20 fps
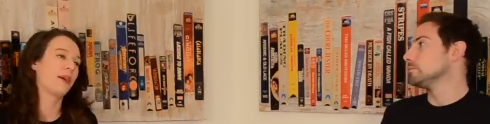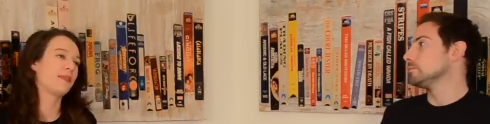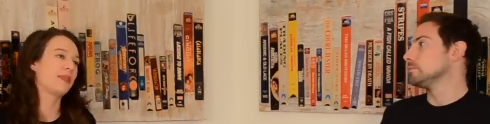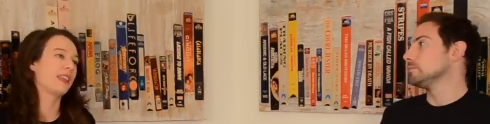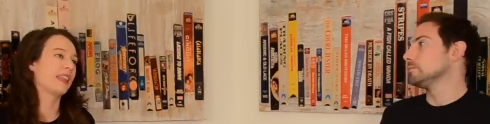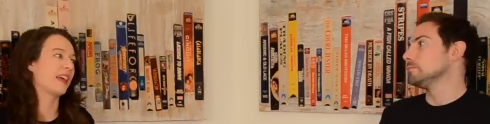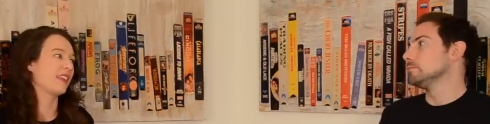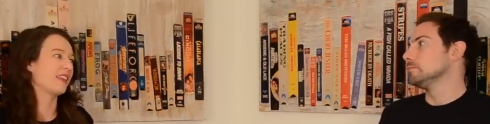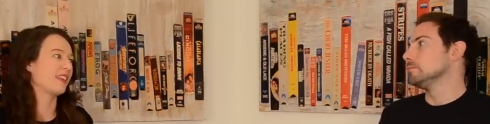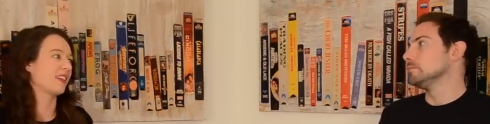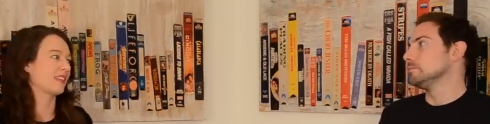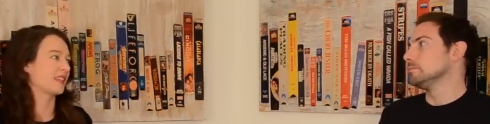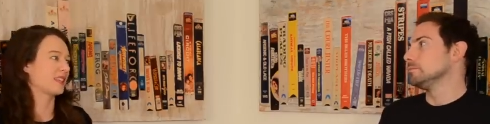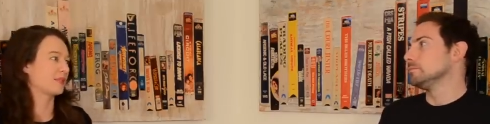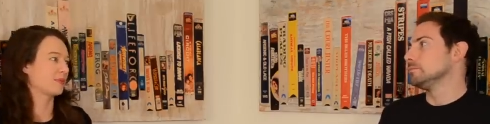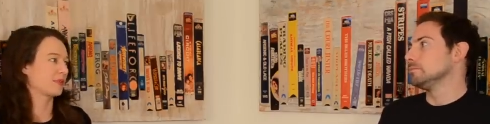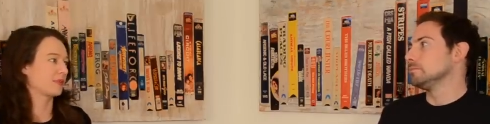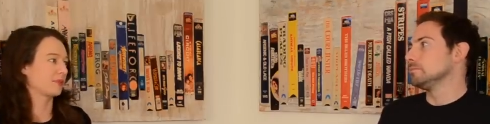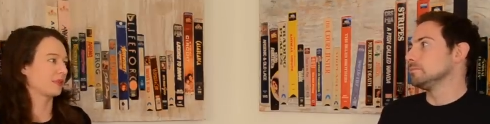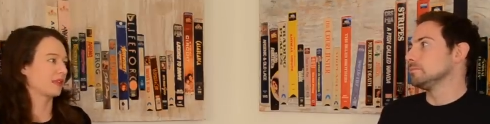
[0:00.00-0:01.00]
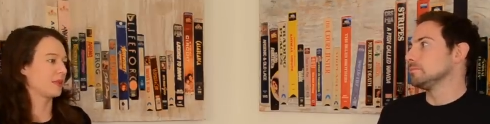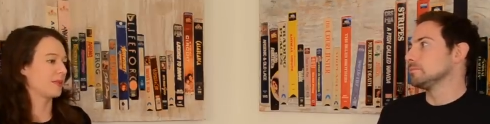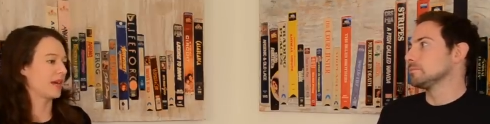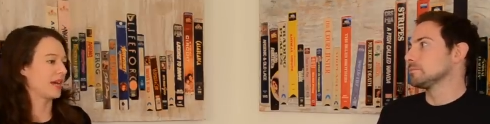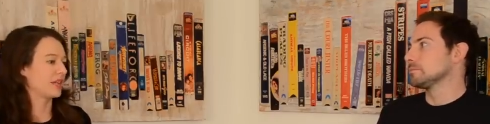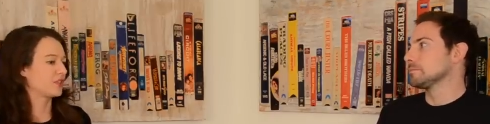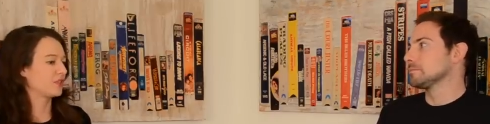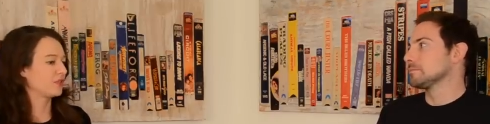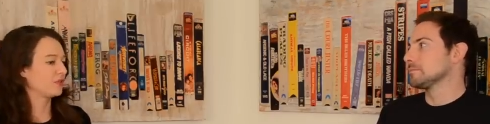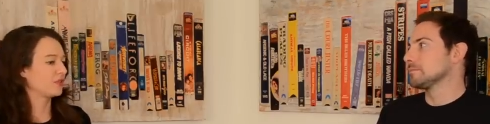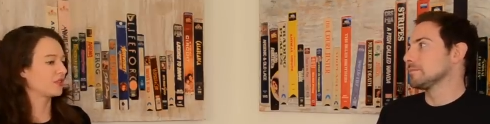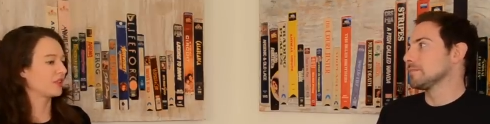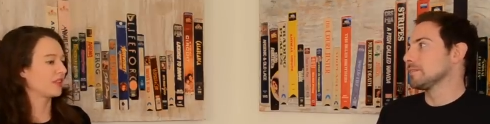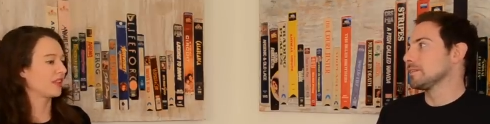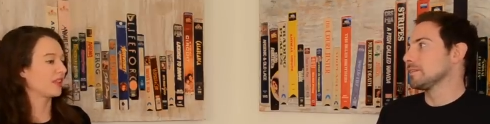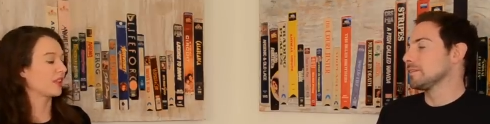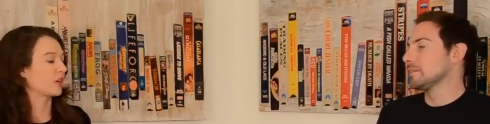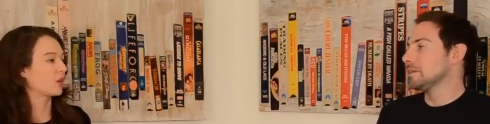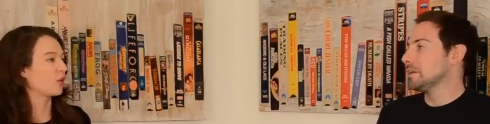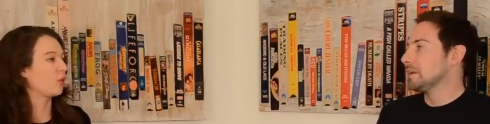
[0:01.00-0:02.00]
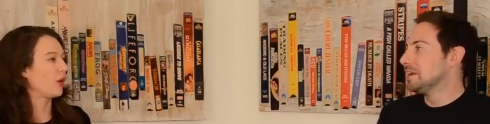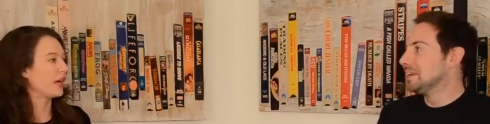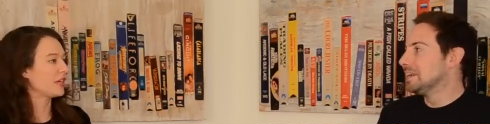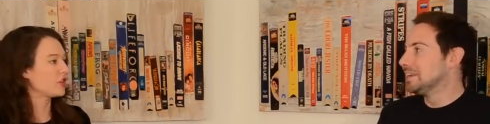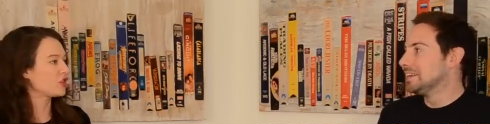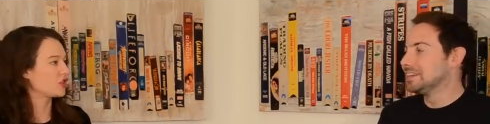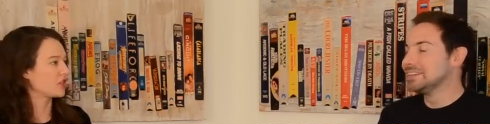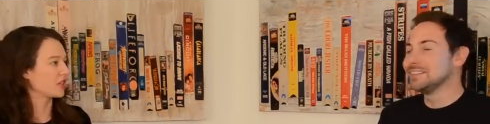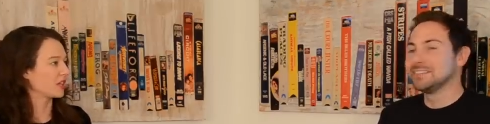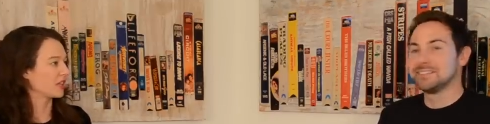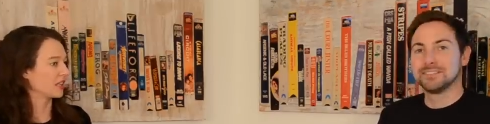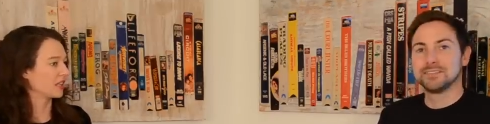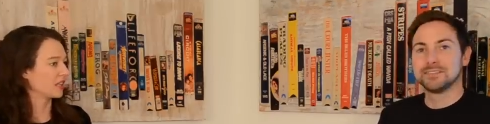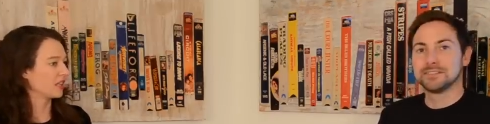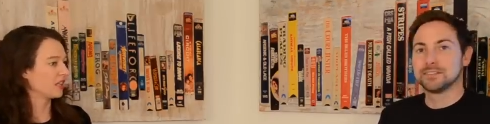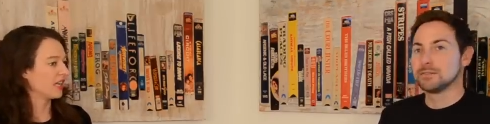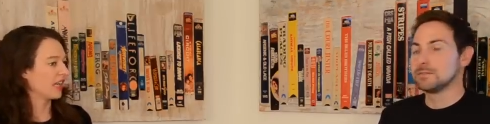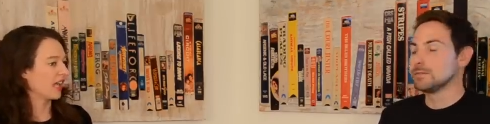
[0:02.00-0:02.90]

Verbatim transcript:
Speaker 1: I mean, I thought this was really bad too. So then the question.